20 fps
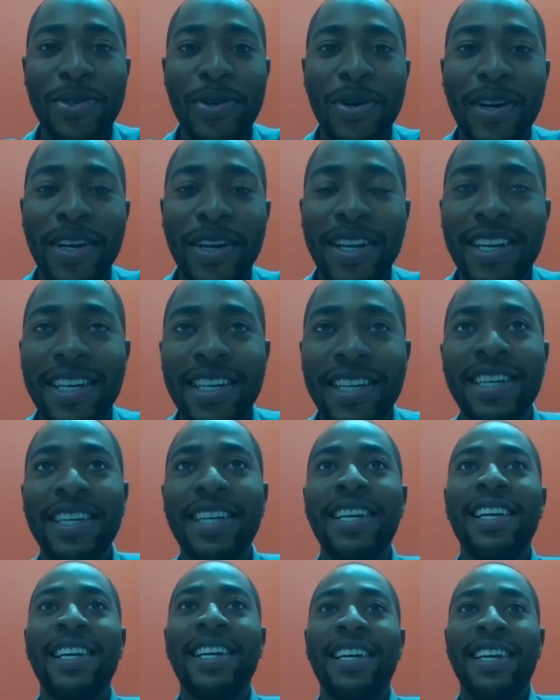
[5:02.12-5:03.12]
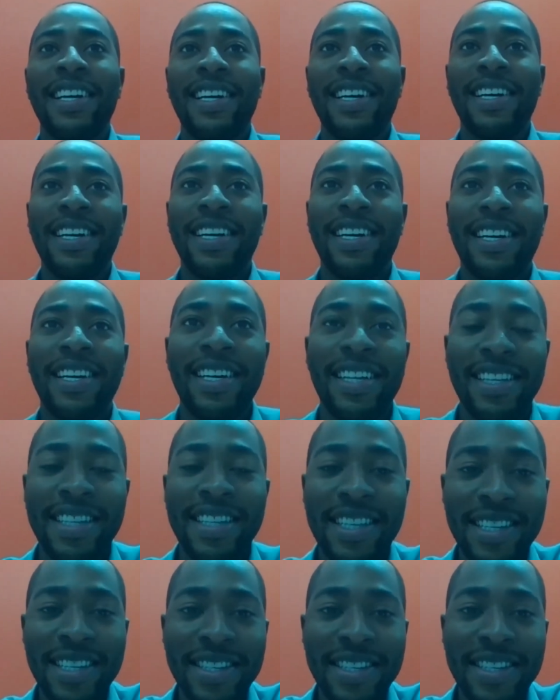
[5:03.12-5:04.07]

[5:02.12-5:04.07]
joining uh,